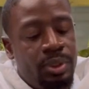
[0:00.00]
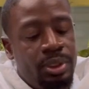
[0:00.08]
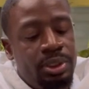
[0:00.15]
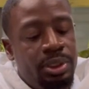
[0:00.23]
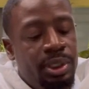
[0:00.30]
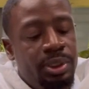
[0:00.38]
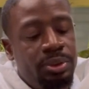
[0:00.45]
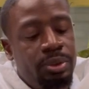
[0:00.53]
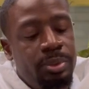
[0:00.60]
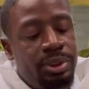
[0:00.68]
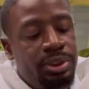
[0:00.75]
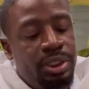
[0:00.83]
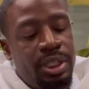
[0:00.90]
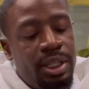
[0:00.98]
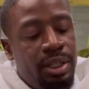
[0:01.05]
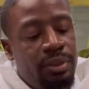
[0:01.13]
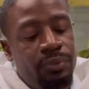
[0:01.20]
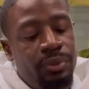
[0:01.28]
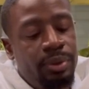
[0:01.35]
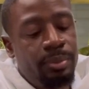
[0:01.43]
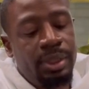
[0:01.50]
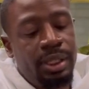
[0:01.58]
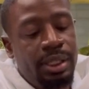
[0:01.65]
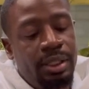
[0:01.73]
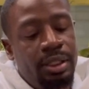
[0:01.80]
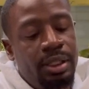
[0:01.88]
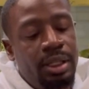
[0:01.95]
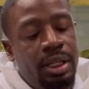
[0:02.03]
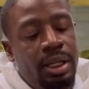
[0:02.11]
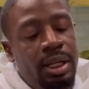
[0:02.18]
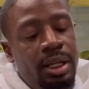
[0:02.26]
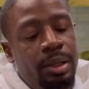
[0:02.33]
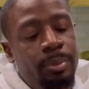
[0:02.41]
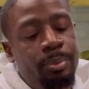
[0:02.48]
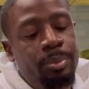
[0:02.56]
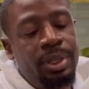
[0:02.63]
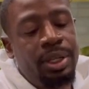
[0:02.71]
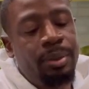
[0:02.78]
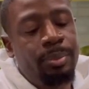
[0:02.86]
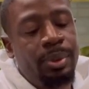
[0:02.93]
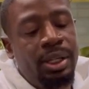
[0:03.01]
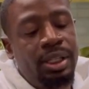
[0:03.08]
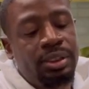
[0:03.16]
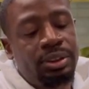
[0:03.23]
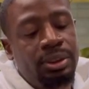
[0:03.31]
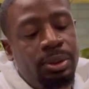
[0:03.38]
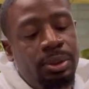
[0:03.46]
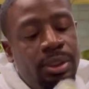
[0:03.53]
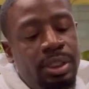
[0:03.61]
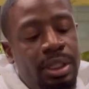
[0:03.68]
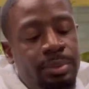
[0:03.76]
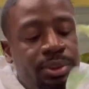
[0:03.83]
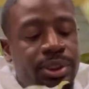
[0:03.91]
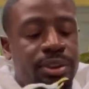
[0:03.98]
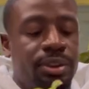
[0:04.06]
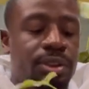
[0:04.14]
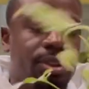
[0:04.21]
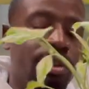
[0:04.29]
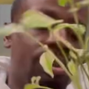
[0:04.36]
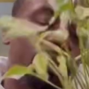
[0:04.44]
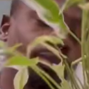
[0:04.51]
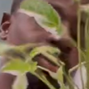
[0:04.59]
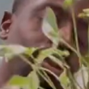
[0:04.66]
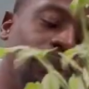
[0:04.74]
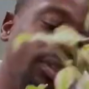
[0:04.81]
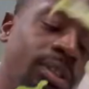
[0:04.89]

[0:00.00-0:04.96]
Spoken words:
So this one must have came from like a big box store. I'm just assuming.